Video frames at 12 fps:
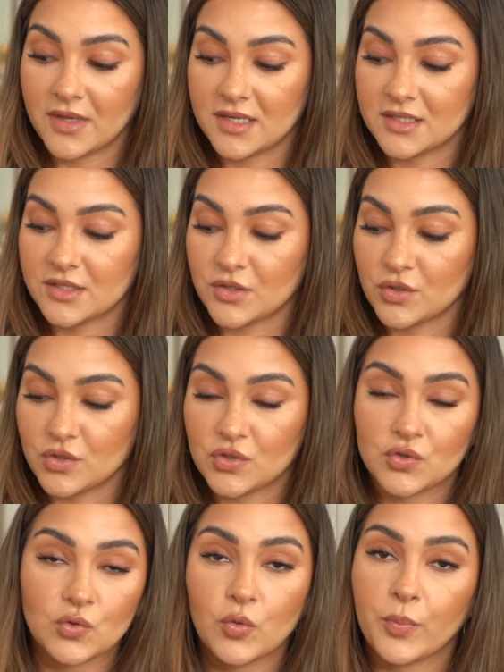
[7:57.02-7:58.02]
that is
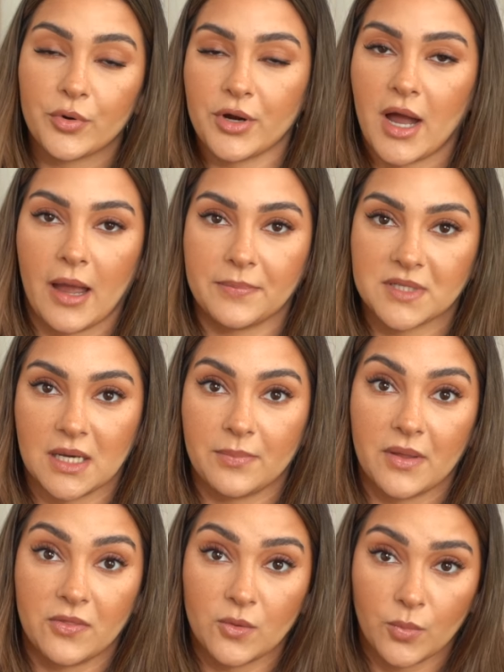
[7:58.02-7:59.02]
super hyped up
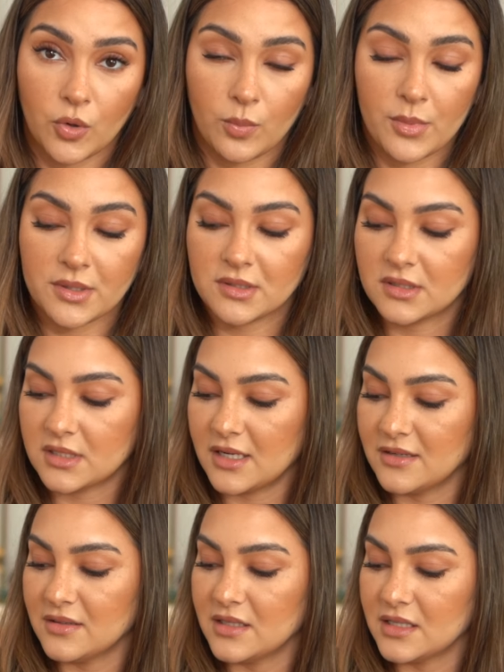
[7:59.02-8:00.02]
at the moment,
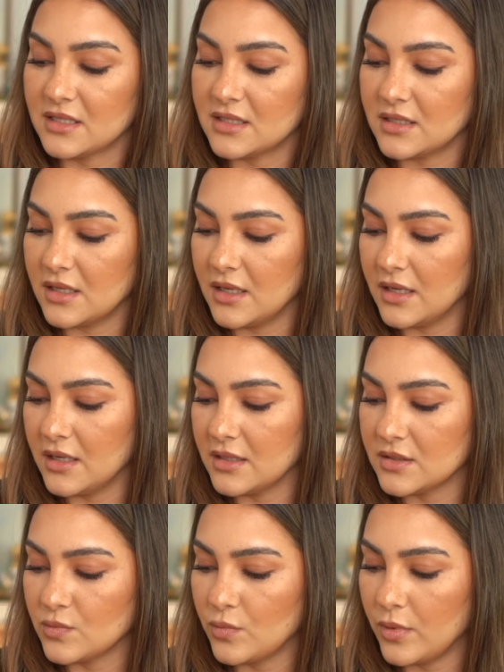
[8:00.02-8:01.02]
and this
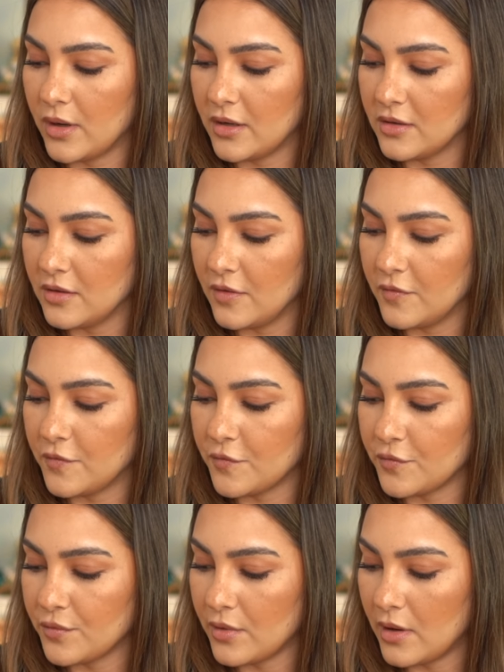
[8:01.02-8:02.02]
is one
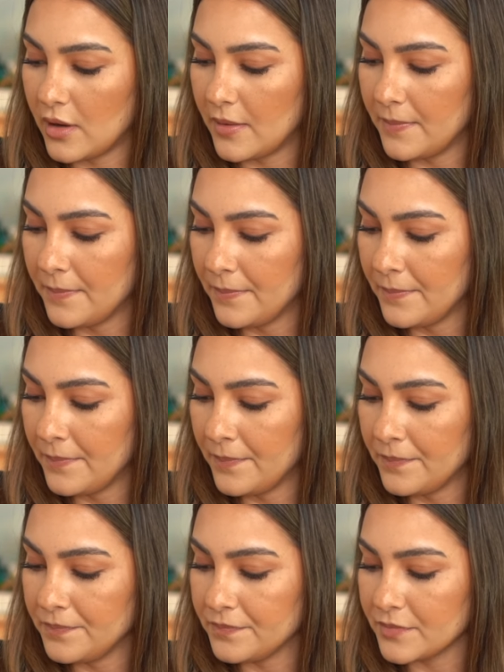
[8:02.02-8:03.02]

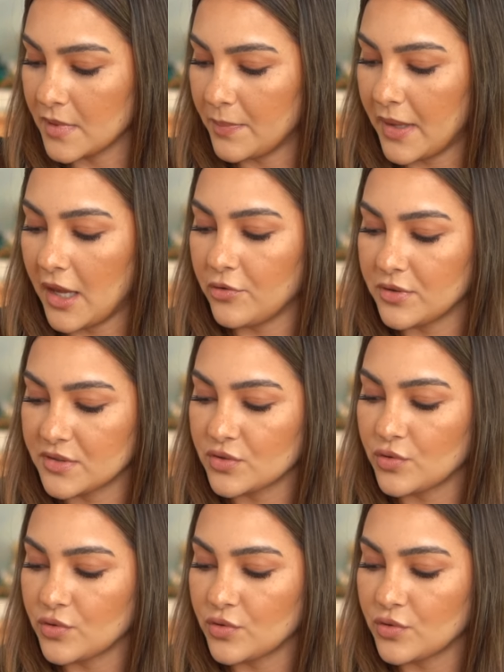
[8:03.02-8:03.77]
from Paris